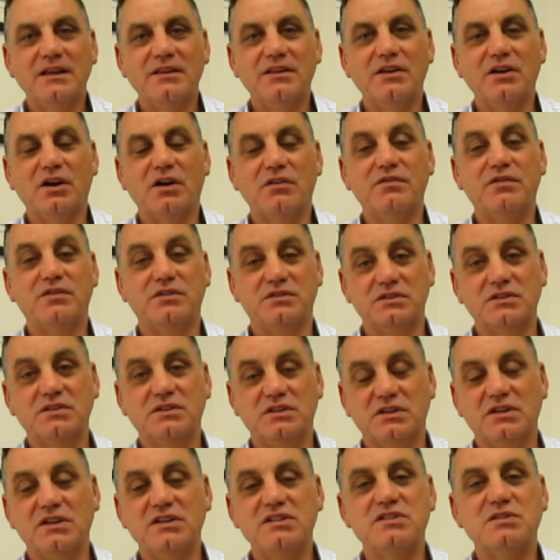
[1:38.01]
that at
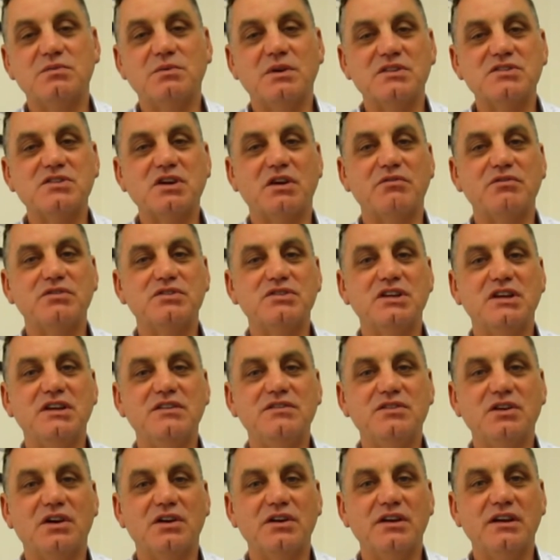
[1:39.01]
least the ones I've
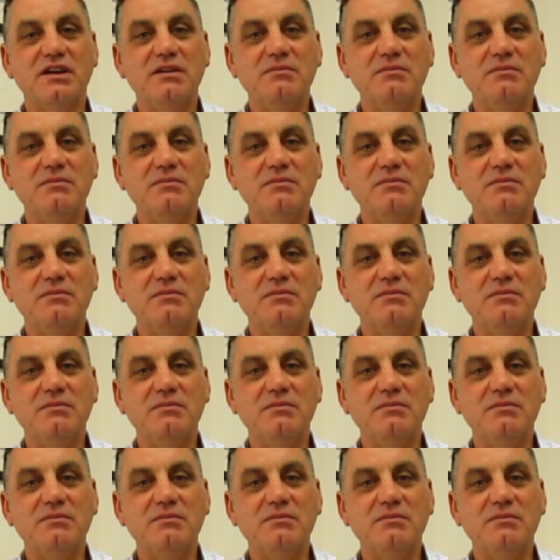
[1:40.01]
received on